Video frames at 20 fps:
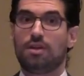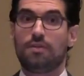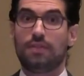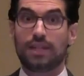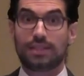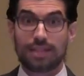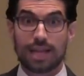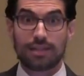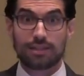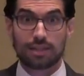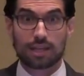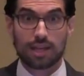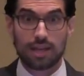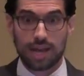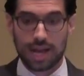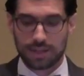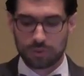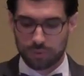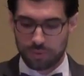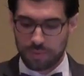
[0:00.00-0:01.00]
that tend to
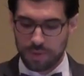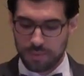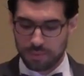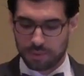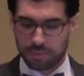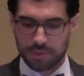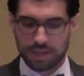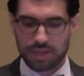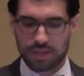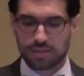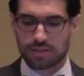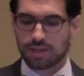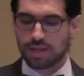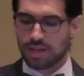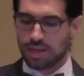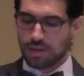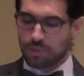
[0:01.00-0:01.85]
connect with people, because